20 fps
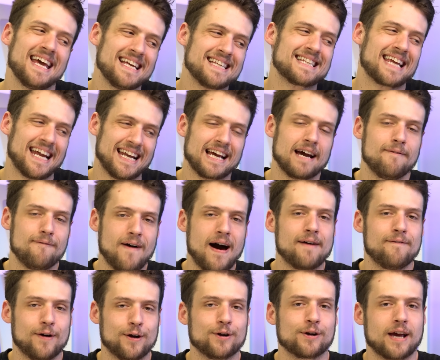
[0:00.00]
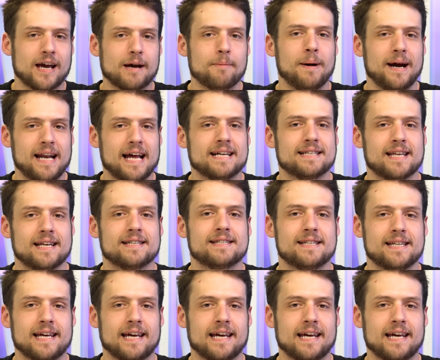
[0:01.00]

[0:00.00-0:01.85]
is getting a five hundred gigabyte S S